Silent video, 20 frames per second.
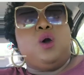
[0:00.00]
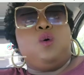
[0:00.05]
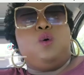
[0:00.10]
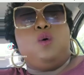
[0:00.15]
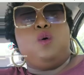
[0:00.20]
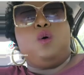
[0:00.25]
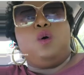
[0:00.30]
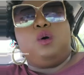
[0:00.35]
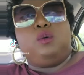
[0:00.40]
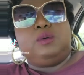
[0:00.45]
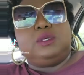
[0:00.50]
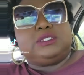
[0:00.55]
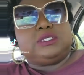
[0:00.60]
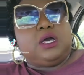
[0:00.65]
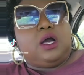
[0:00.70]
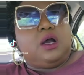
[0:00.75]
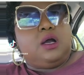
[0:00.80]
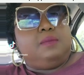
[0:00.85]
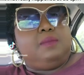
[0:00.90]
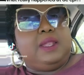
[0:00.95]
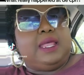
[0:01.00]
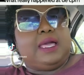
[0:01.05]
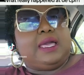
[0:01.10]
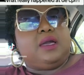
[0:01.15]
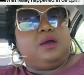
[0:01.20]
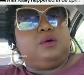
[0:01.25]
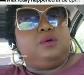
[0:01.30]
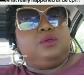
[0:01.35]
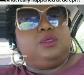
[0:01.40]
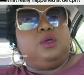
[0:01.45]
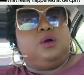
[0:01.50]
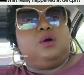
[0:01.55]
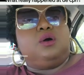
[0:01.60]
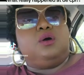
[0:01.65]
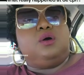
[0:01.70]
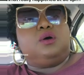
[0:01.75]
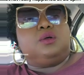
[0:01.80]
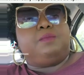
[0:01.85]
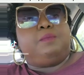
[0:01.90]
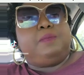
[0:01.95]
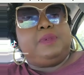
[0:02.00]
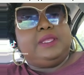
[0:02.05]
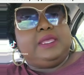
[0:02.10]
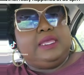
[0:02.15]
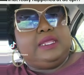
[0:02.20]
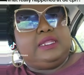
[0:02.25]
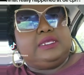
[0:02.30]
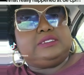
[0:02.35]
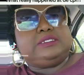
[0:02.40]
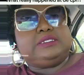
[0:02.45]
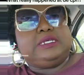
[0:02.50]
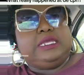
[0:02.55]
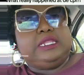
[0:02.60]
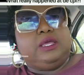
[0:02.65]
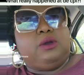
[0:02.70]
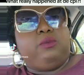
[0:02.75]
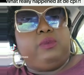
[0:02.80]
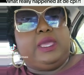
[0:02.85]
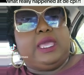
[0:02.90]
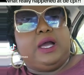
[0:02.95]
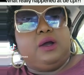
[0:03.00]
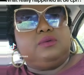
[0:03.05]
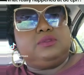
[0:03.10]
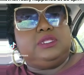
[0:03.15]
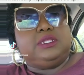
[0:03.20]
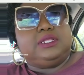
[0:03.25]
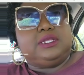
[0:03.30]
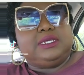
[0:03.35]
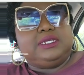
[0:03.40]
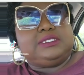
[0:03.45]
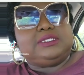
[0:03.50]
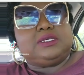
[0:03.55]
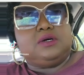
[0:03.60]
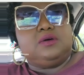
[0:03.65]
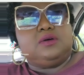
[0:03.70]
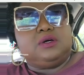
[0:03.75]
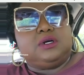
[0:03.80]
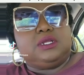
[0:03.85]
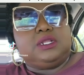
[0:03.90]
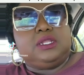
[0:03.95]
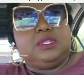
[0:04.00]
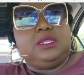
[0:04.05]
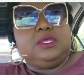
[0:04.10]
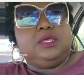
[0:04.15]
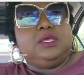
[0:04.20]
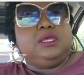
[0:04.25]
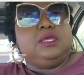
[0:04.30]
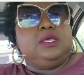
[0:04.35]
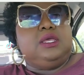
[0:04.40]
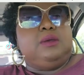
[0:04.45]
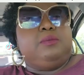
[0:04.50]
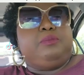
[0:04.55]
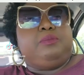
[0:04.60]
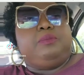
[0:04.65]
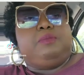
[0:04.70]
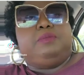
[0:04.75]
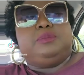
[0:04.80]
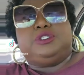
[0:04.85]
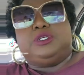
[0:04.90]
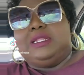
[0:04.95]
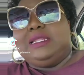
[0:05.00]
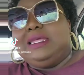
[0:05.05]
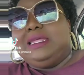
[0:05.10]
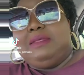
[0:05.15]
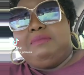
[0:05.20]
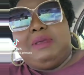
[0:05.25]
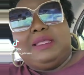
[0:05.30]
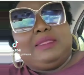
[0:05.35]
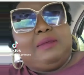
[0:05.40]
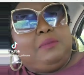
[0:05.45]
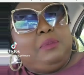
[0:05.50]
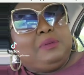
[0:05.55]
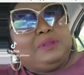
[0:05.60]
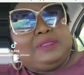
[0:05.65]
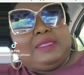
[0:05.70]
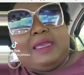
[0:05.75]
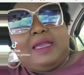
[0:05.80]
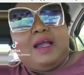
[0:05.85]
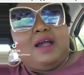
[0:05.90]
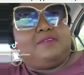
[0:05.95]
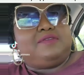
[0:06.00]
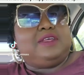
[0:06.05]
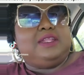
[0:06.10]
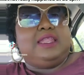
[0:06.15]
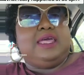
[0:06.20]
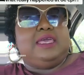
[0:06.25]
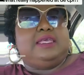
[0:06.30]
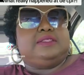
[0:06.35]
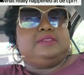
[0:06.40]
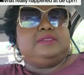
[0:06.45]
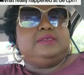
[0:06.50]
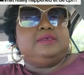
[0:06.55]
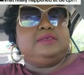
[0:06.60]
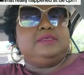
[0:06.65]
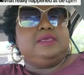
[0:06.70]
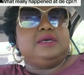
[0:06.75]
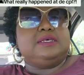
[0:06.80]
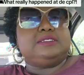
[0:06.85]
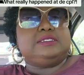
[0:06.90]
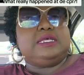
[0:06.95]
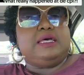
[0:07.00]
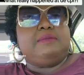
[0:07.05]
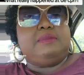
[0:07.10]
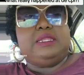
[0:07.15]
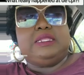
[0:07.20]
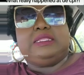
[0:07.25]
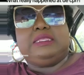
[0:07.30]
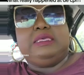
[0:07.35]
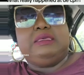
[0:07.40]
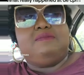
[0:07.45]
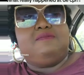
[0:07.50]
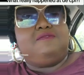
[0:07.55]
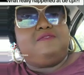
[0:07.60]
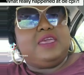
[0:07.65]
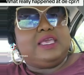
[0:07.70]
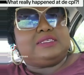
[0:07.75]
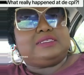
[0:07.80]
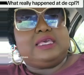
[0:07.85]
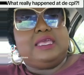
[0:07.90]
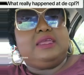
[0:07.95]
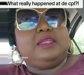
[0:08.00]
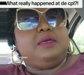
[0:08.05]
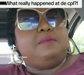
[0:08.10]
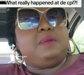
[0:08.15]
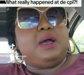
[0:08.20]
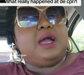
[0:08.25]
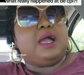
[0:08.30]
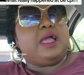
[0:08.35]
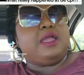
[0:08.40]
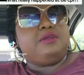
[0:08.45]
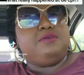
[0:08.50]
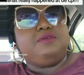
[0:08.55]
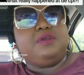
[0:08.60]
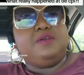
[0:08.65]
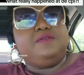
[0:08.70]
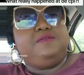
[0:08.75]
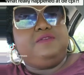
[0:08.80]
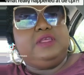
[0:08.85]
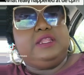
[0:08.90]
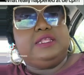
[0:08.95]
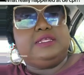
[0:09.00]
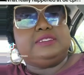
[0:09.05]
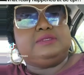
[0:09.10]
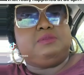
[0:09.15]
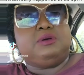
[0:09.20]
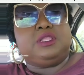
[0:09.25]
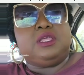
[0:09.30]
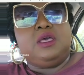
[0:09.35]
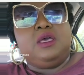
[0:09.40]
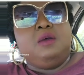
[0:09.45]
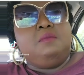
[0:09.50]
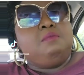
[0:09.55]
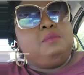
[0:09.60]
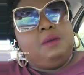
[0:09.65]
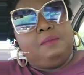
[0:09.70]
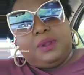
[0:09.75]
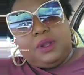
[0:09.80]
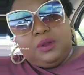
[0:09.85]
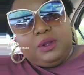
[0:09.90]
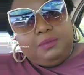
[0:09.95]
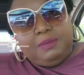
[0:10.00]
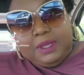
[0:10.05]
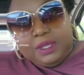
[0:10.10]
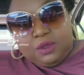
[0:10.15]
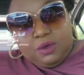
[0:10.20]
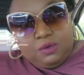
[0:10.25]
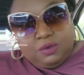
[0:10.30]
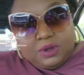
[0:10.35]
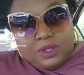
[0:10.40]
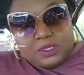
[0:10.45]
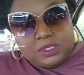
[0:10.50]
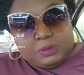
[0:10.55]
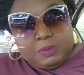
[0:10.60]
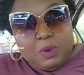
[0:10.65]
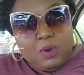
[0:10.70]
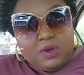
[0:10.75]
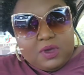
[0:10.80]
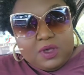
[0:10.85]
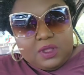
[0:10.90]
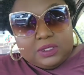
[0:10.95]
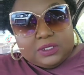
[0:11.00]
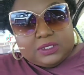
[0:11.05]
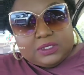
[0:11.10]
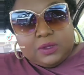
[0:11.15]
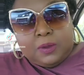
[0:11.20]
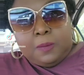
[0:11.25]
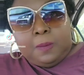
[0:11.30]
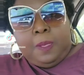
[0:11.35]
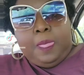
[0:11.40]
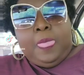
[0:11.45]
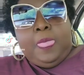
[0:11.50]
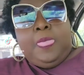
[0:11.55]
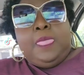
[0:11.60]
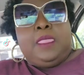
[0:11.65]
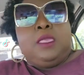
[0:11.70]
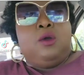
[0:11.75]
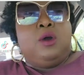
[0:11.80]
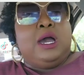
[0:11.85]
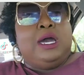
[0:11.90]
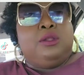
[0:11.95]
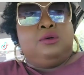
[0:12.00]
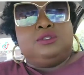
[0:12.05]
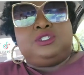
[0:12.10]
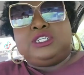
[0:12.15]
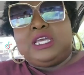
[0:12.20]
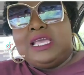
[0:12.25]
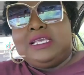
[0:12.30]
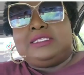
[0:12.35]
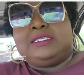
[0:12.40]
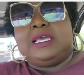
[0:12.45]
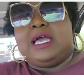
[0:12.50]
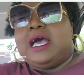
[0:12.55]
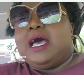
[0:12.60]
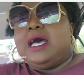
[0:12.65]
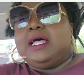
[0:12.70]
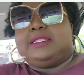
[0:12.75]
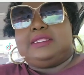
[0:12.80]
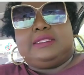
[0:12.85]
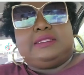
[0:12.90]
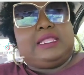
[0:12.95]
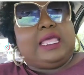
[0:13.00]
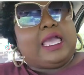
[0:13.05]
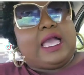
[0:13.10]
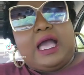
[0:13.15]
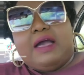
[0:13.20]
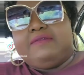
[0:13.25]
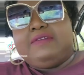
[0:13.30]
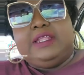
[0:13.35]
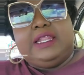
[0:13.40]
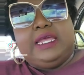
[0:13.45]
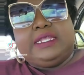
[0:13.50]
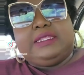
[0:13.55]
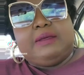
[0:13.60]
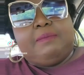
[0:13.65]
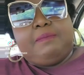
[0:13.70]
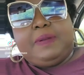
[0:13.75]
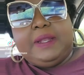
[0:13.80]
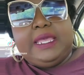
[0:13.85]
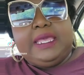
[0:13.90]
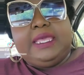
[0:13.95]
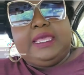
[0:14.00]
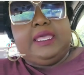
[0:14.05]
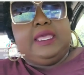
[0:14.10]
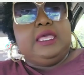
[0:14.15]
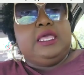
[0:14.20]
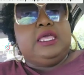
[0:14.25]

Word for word: Always got a blackout. Y'all got play in the stadium without the lights on. She lady make them people take off the light. You understand me? The team vex. I hear them and carry real feelings. But remember now the big kahuna spoken. So you don't got no choice. You gotta take off the light and play.